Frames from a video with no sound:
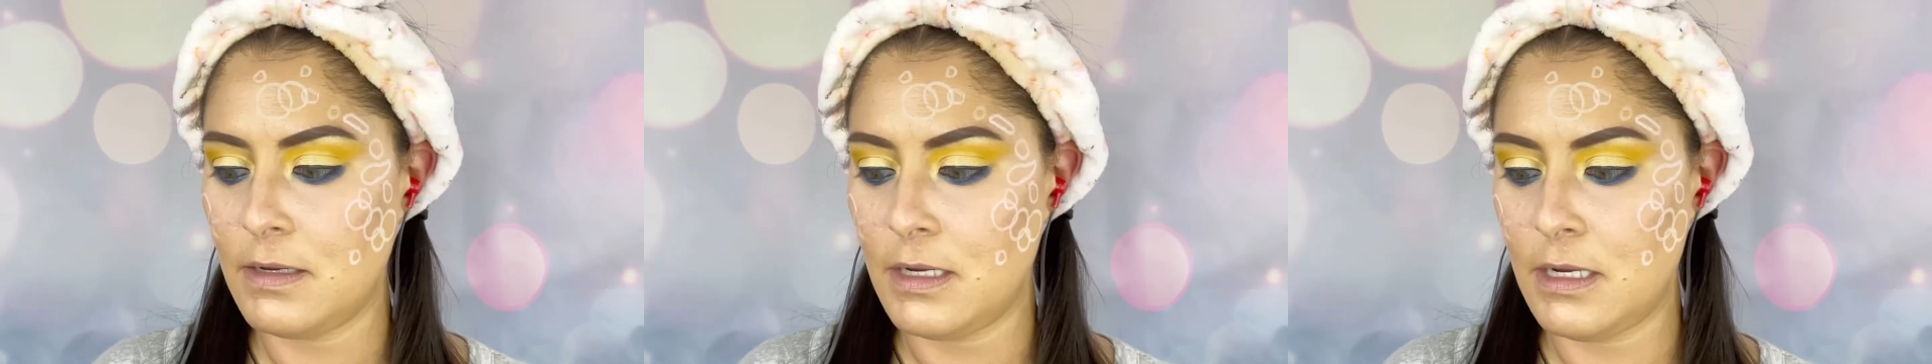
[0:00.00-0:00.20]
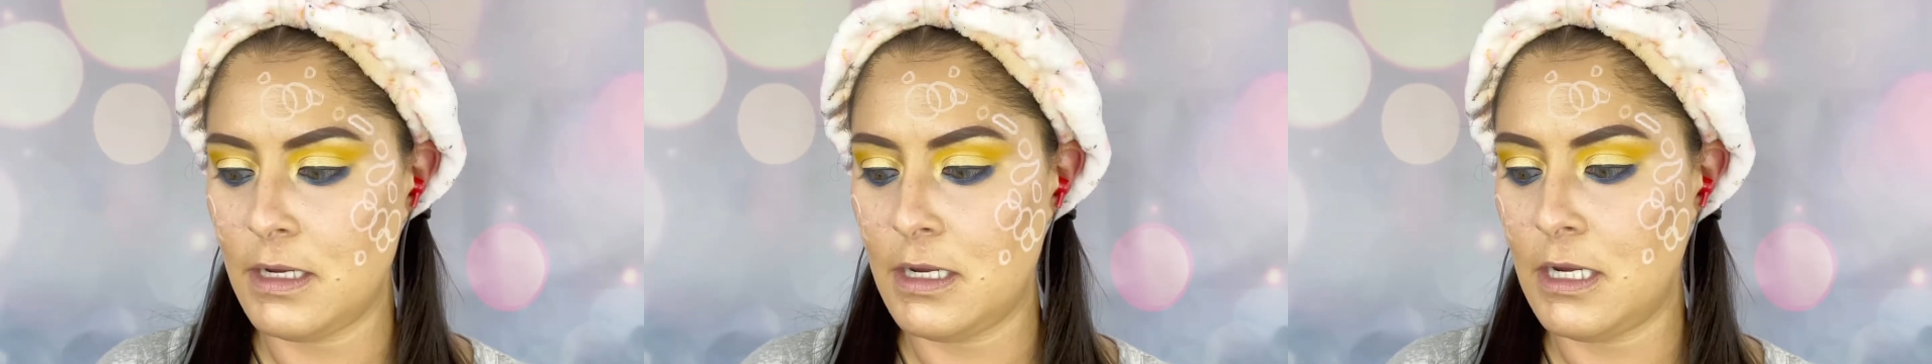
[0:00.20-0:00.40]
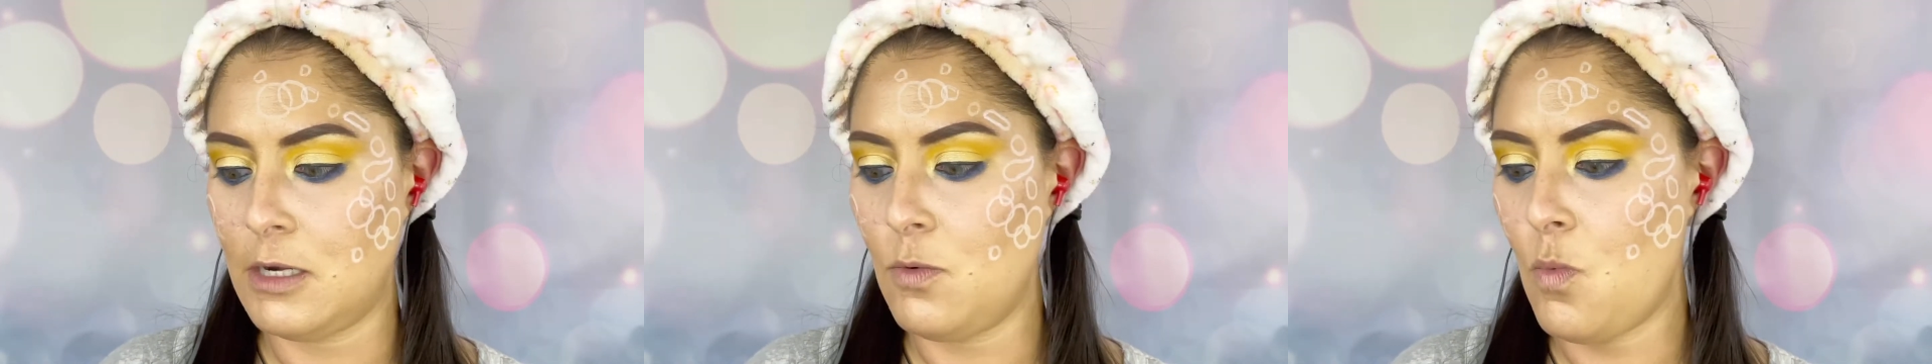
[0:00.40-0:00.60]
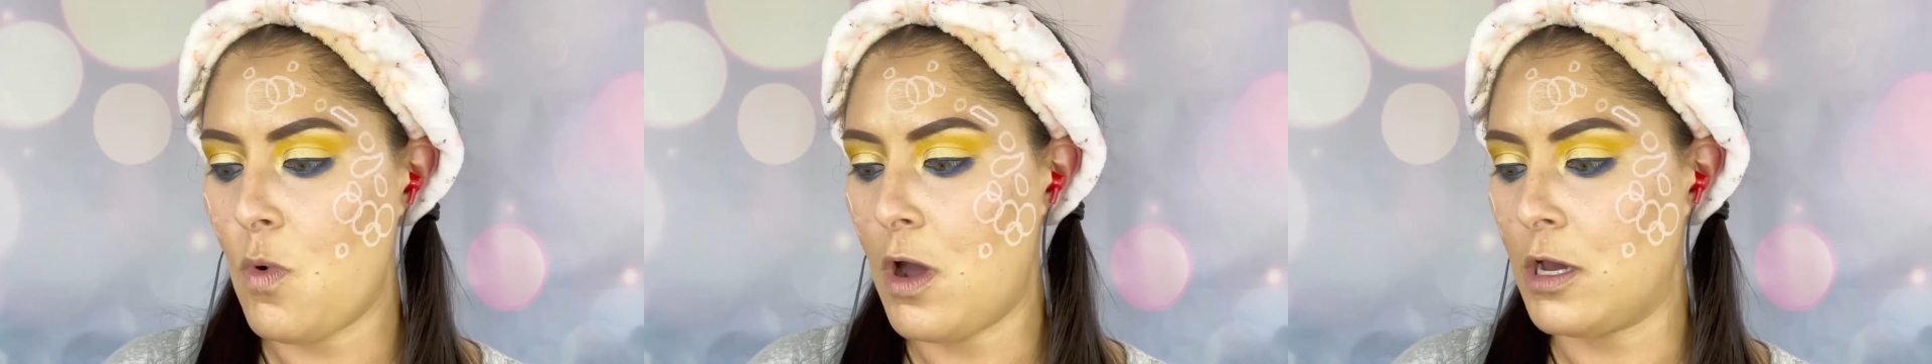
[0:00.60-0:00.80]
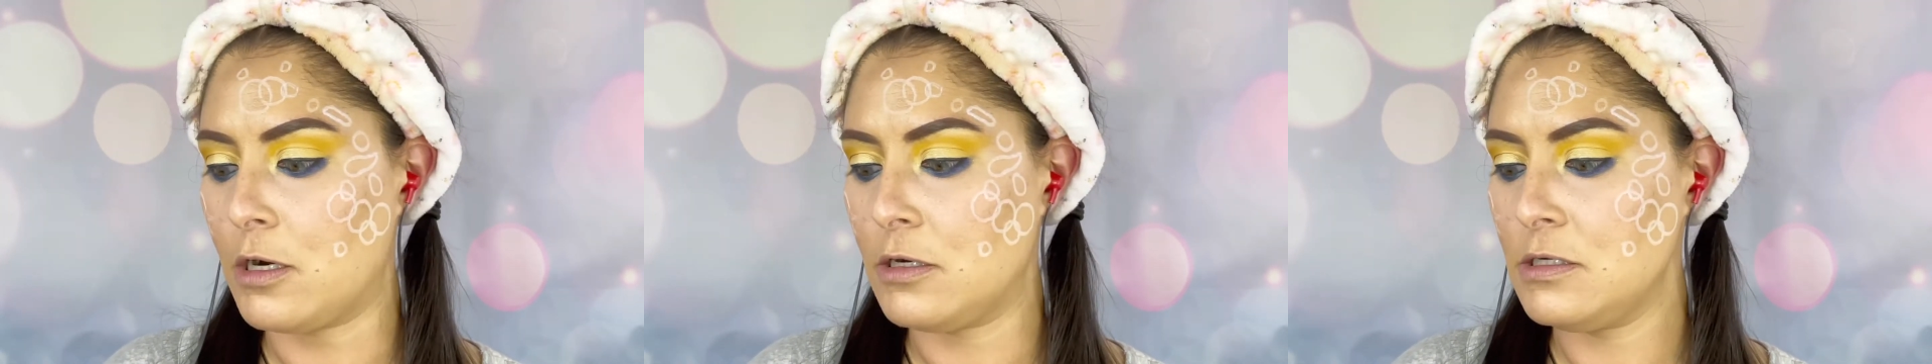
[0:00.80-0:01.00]
in
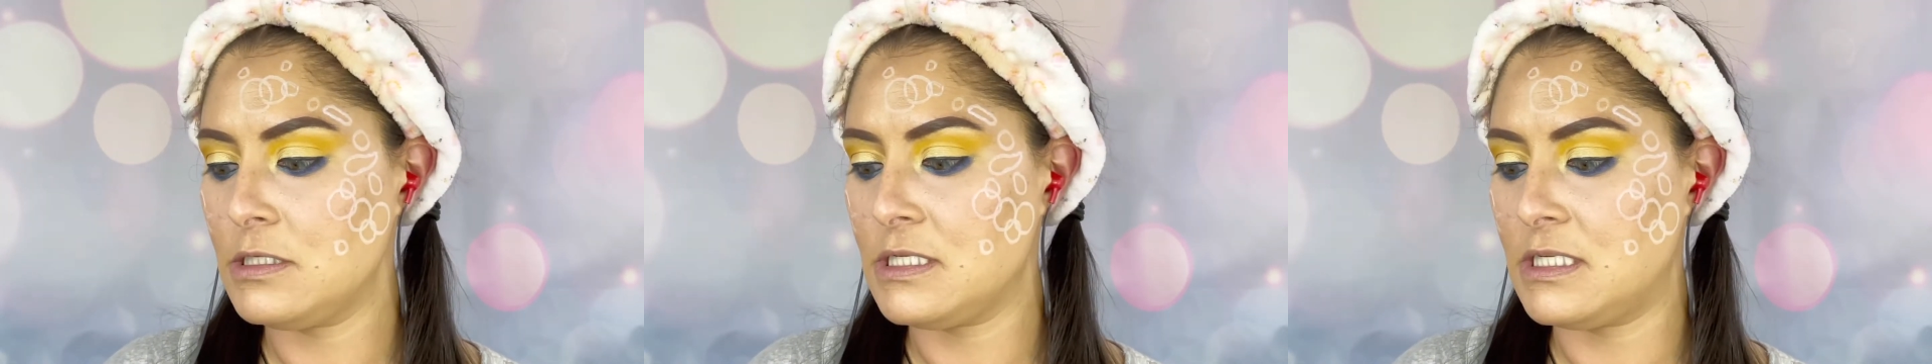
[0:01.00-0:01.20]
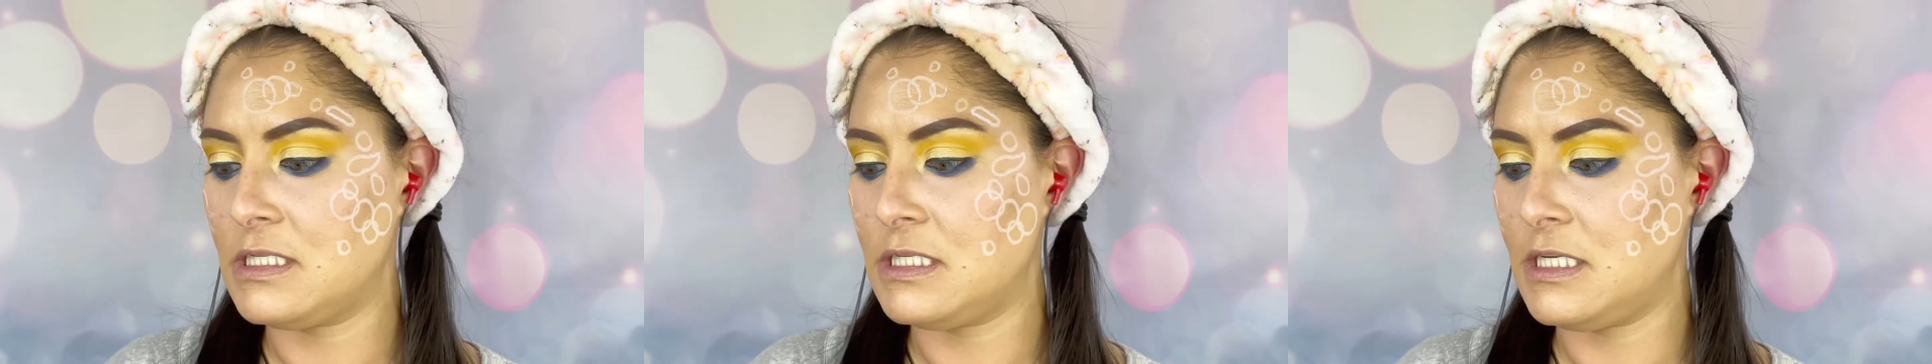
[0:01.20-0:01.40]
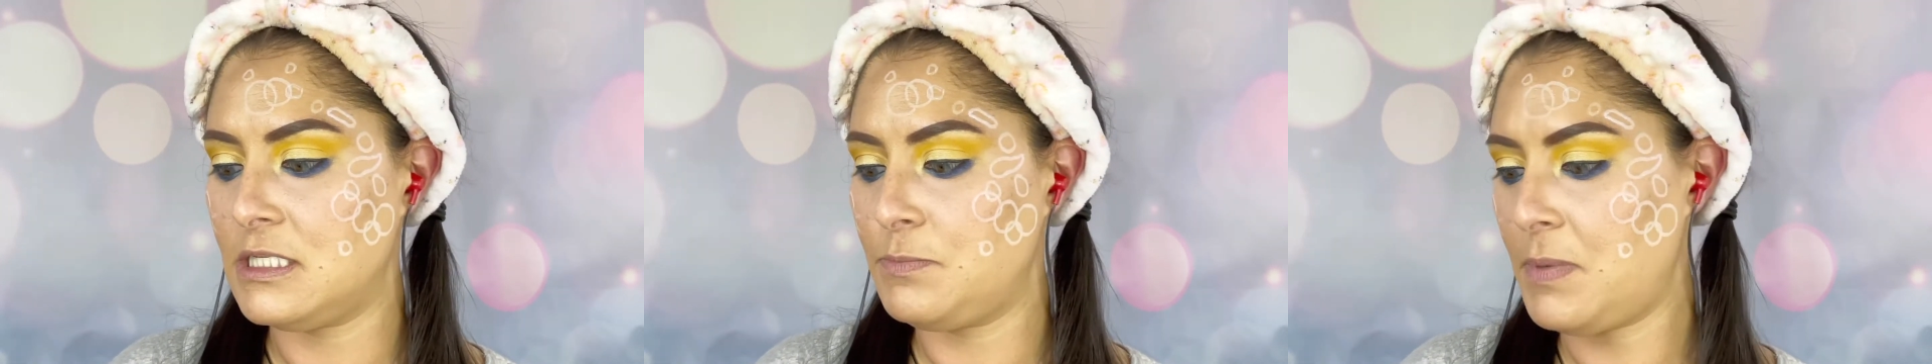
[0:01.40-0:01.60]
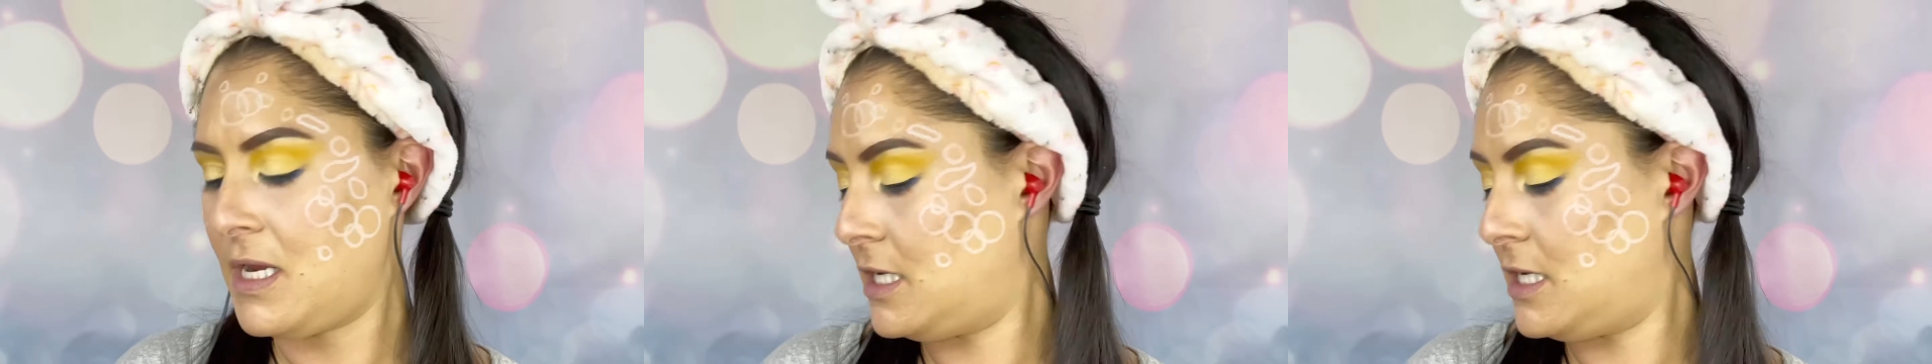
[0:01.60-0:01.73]
water, since these paints